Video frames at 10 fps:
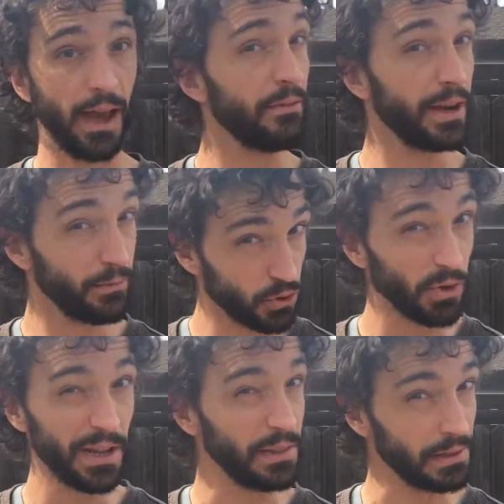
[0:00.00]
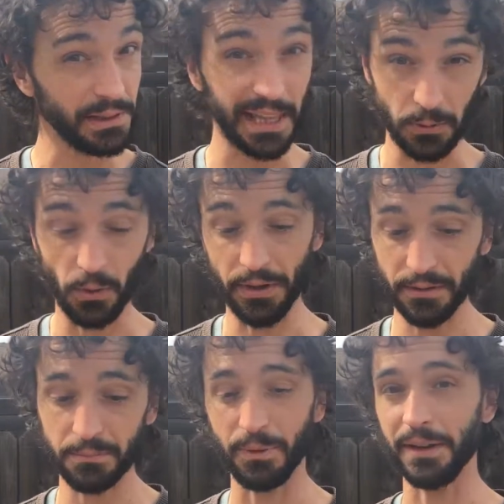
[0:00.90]
I haven't ever tried the slate
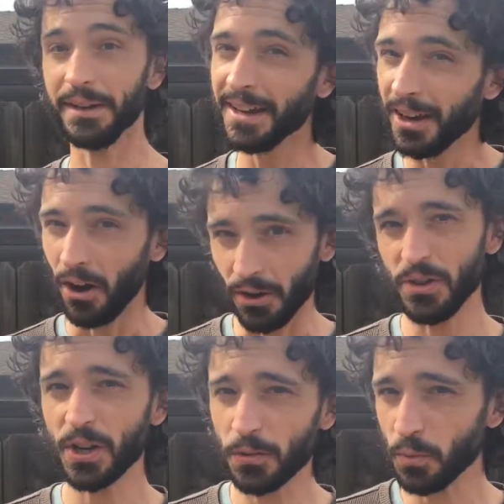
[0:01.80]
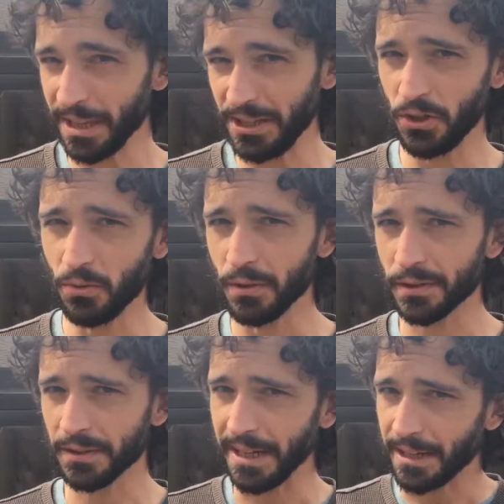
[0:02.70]
ones, but all you can really do
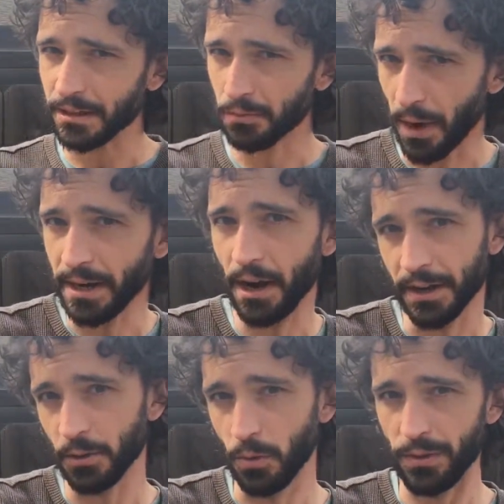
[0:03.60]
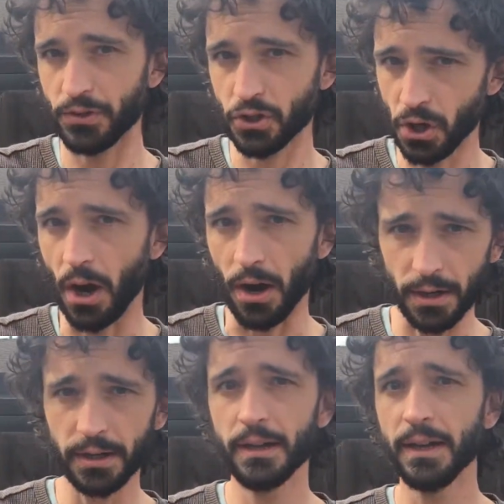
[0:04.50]
with slate is write on it with
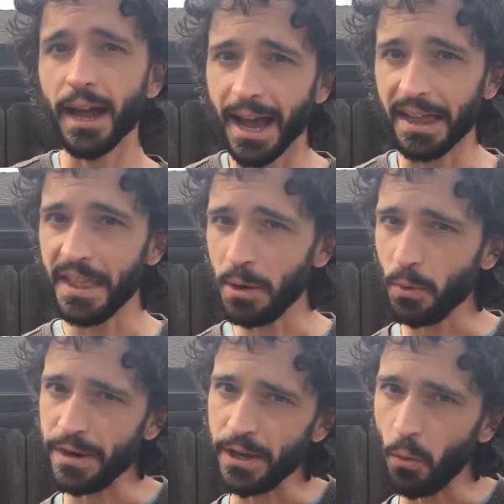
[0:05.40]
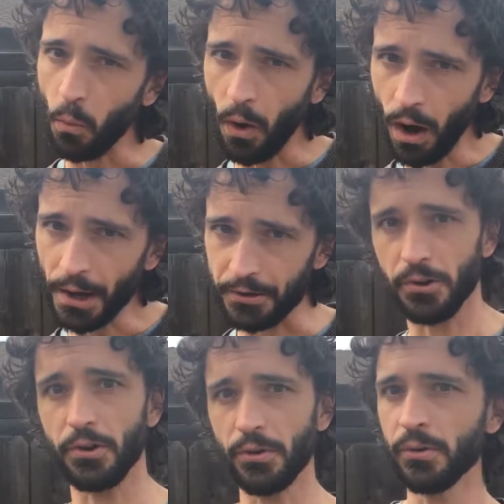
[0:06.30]
chalk. And then when you
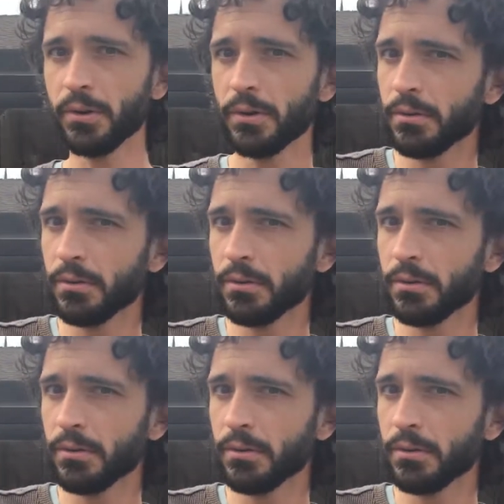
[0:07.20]
water...